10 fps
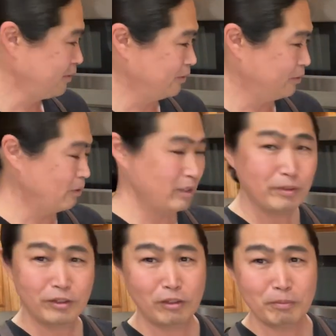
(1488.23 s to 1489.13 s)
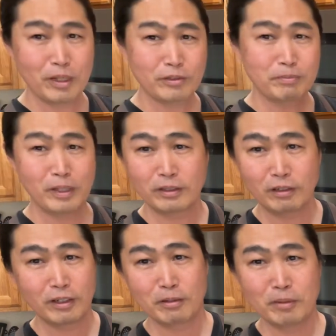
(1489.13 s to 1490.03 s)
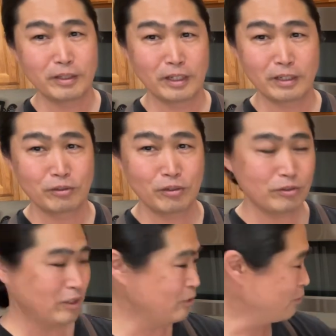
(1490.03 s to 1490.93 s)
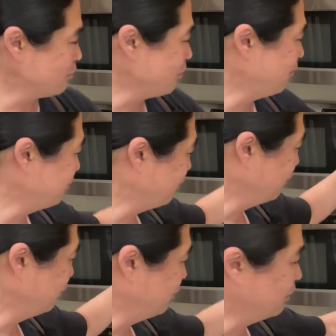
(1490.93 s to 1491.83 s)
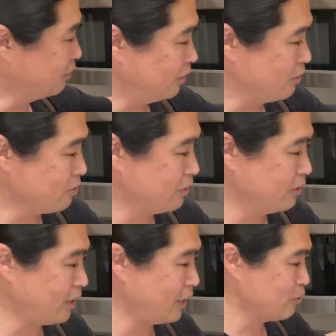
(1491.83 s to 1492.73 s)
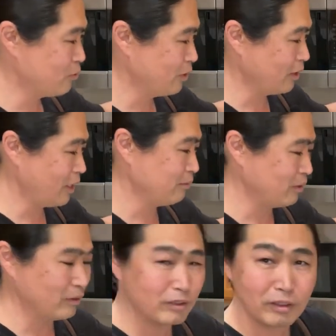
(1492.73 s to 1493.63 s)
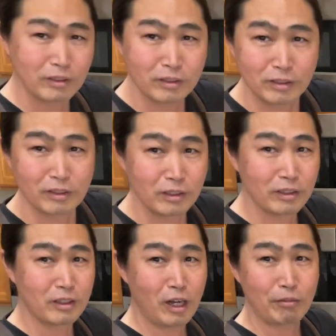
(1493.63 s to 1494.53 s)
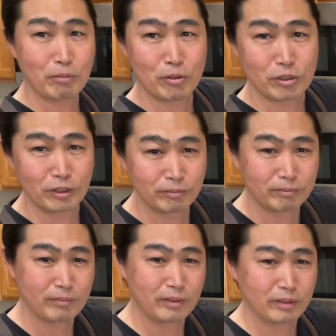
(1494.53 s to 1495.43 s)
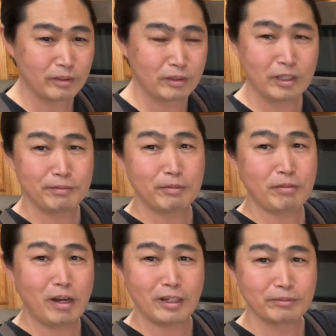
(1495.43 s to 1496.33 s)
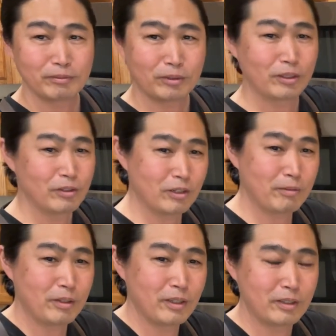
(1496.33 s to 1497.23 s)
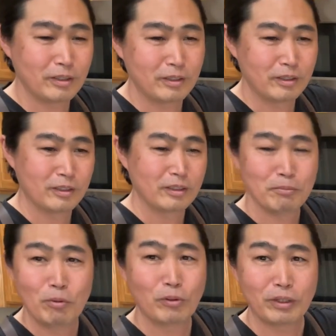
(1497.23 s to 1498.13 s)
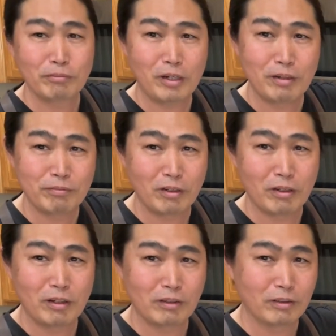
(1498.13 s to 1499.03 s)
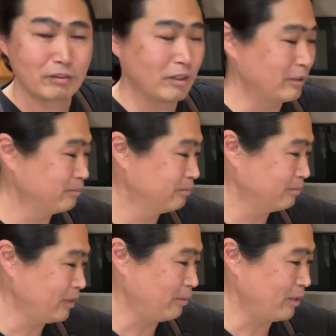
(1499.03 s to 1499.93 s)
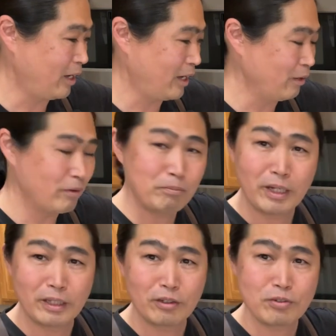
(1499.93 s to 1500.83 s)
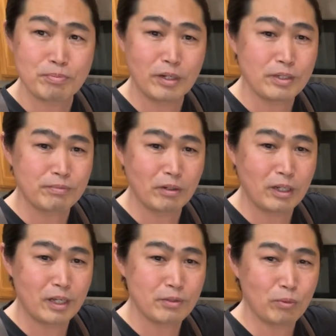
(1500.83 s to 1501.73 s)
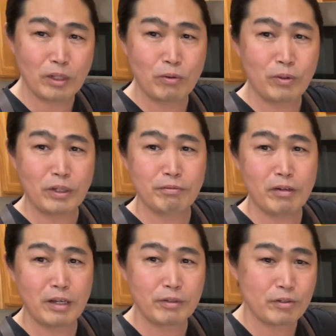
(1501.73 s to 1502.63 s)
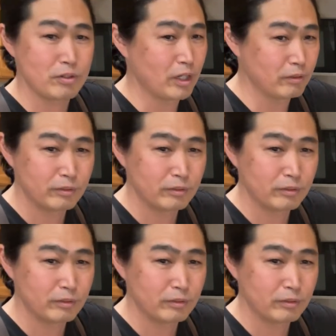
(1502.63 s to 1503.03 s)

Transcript: don't even think about spending a lot of money on it. Just get yourself, you know, a decent entry level coffee machine. You're gonna be fine. Okay, you're gonna be more than fine for a long, long time. I mean, I own my Express for last what, going on five years now.